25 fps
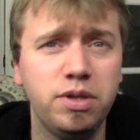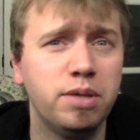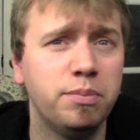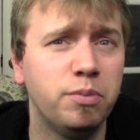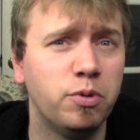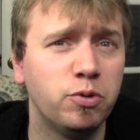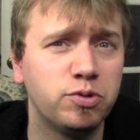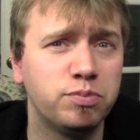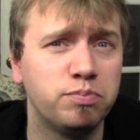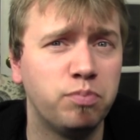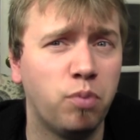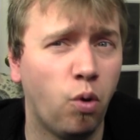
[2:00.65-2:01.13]
to be the
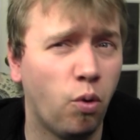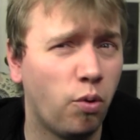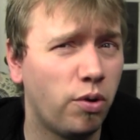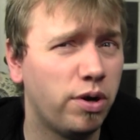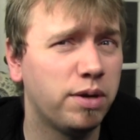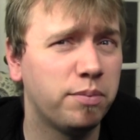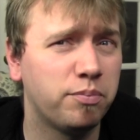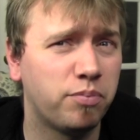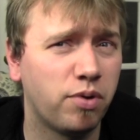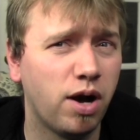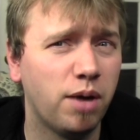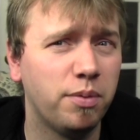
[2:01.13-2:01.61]
most
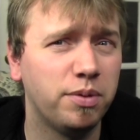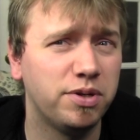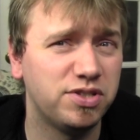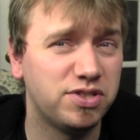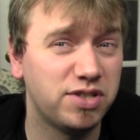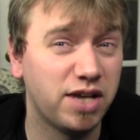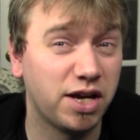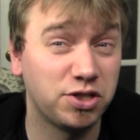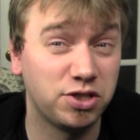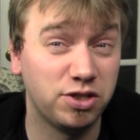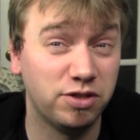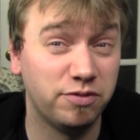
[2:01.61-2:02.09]
boring, probably,
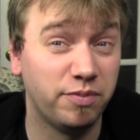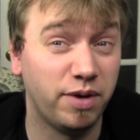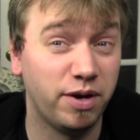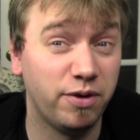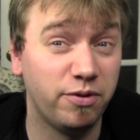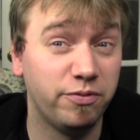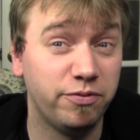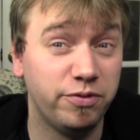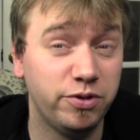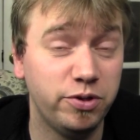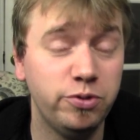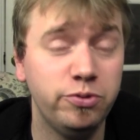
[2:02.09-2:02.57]
section of my
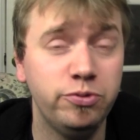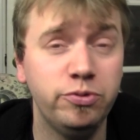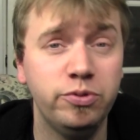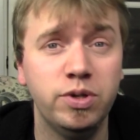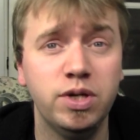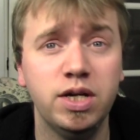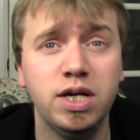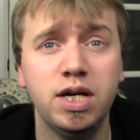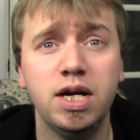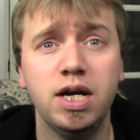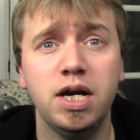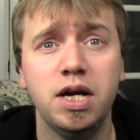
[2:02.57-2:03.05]

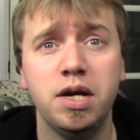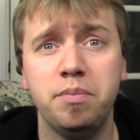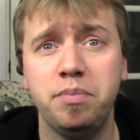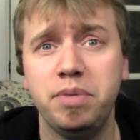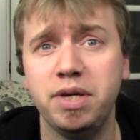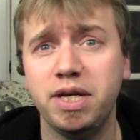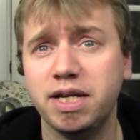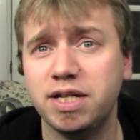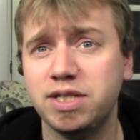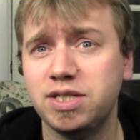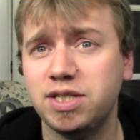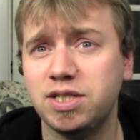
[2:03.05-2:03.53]
review,
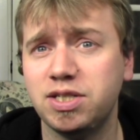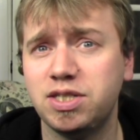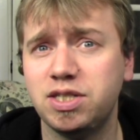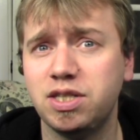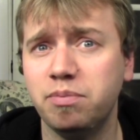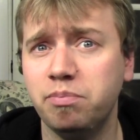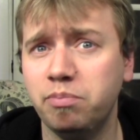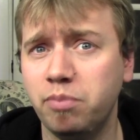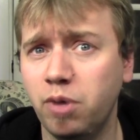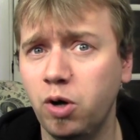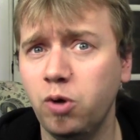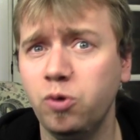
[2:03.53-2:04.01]
because it's
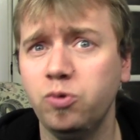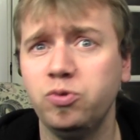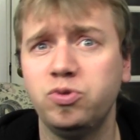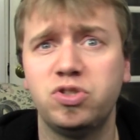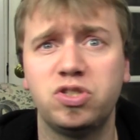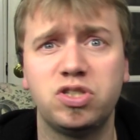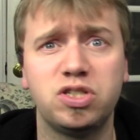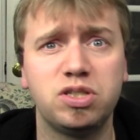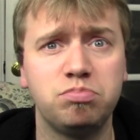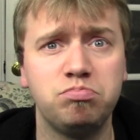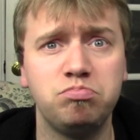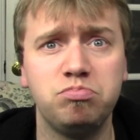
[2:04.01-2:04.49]
the
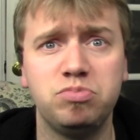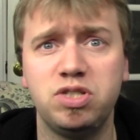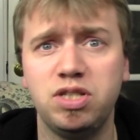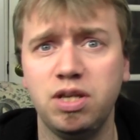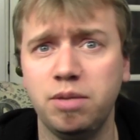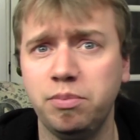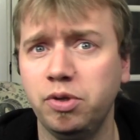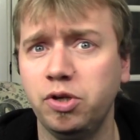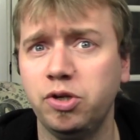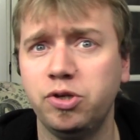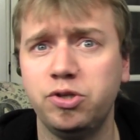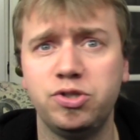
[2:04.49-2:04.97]
most
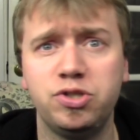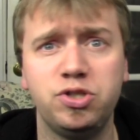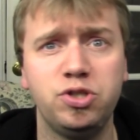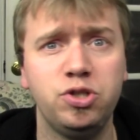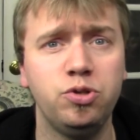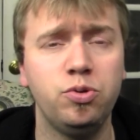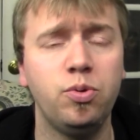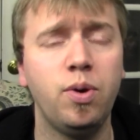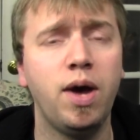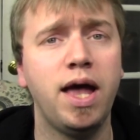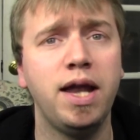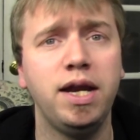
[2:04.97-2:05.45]
similar
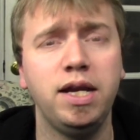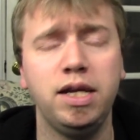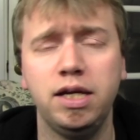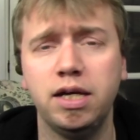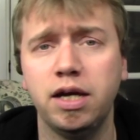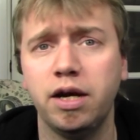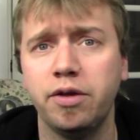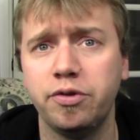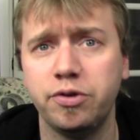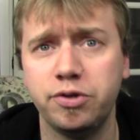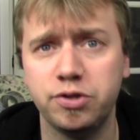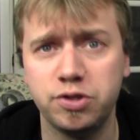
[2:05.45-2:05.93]
to
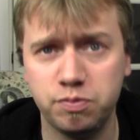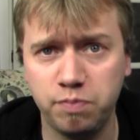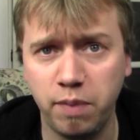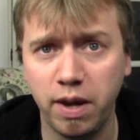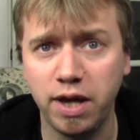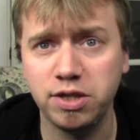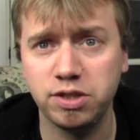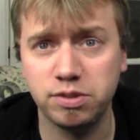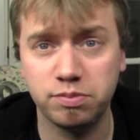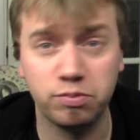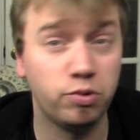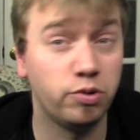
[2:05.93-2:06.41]
any other
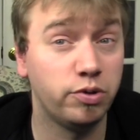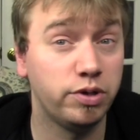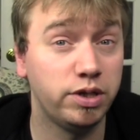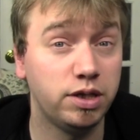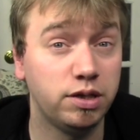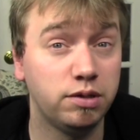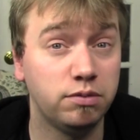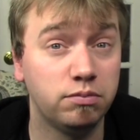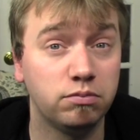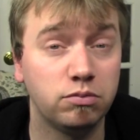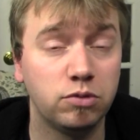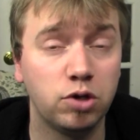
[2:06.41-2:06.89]
Space
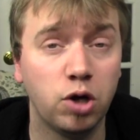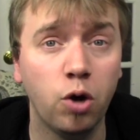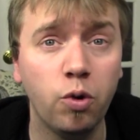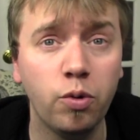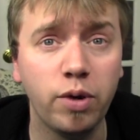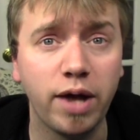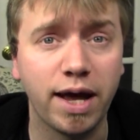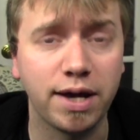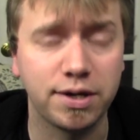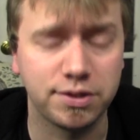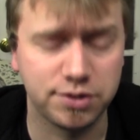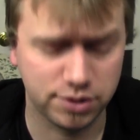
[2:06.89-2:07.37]
Marine
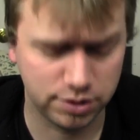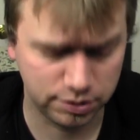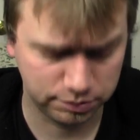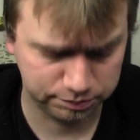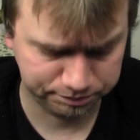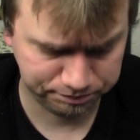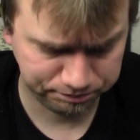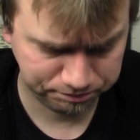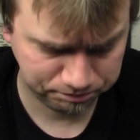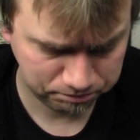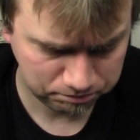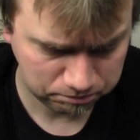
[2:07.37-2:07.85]
Codex.
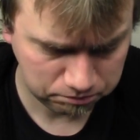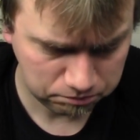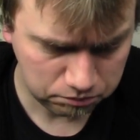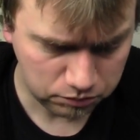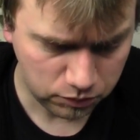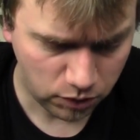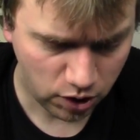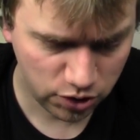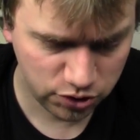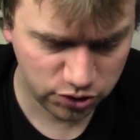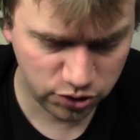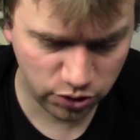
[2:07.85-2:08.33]

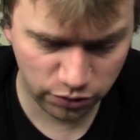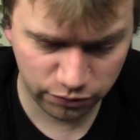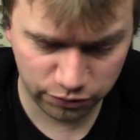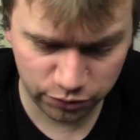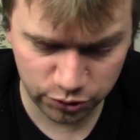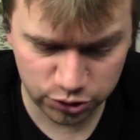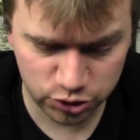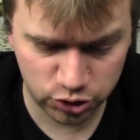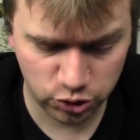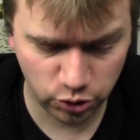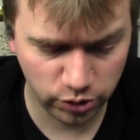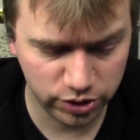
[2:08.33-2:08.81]
So the
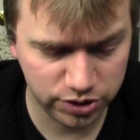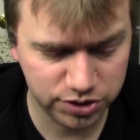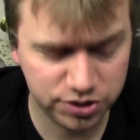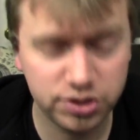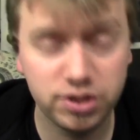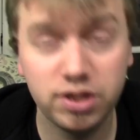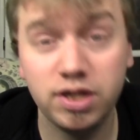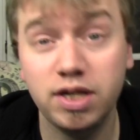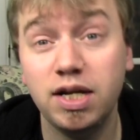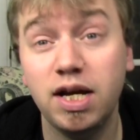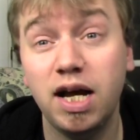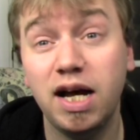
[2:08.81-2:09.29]
first
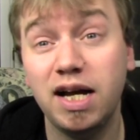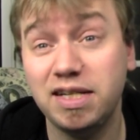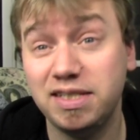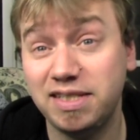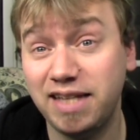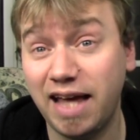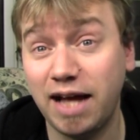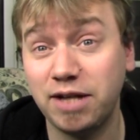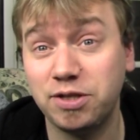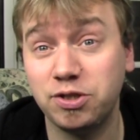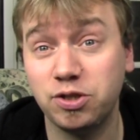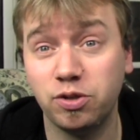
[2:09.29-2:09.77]
choice,
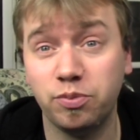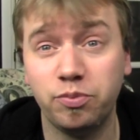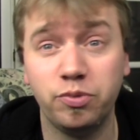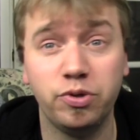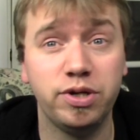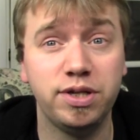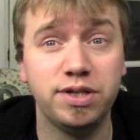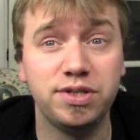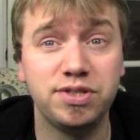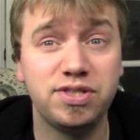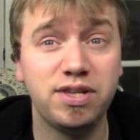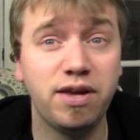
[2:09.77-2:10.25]
Tactical
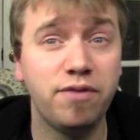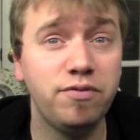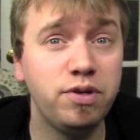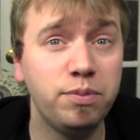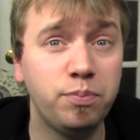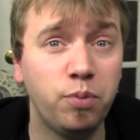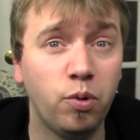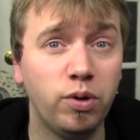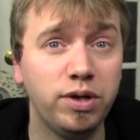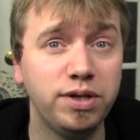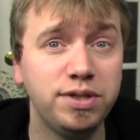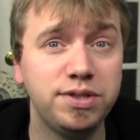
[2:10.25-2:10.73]
Marines.
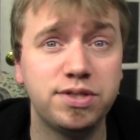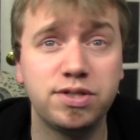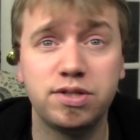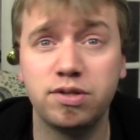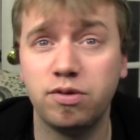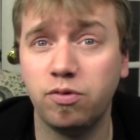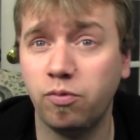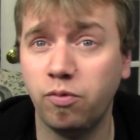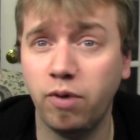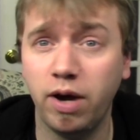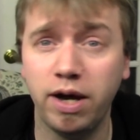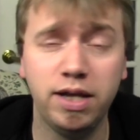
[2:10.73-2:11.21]
70
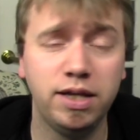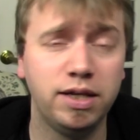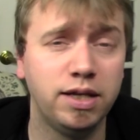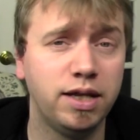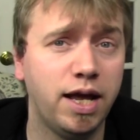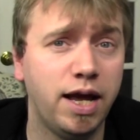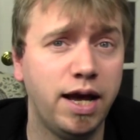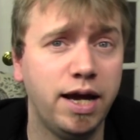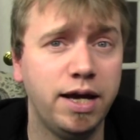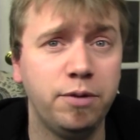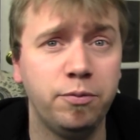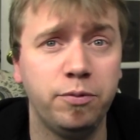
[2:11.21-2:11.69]
points, right in
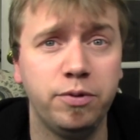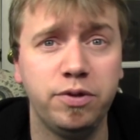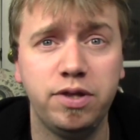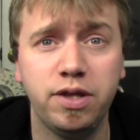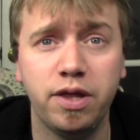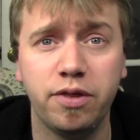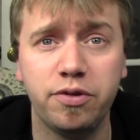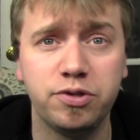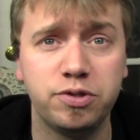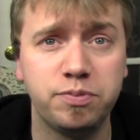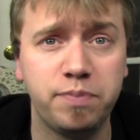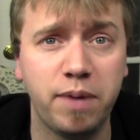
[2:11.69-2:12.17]
line with
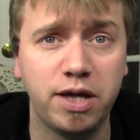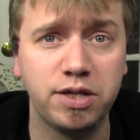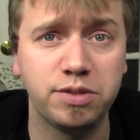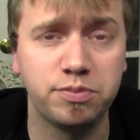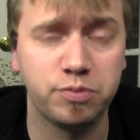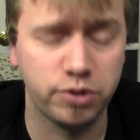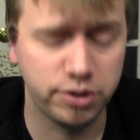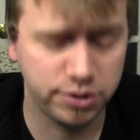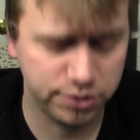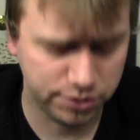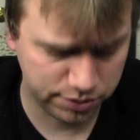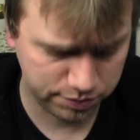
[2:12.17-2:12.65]
the other
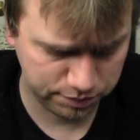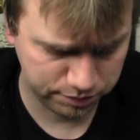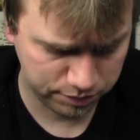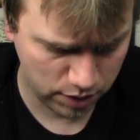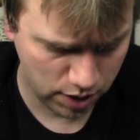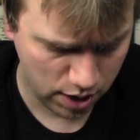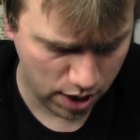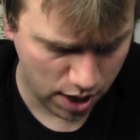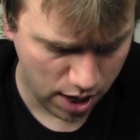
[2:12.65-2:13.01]
Space Marines.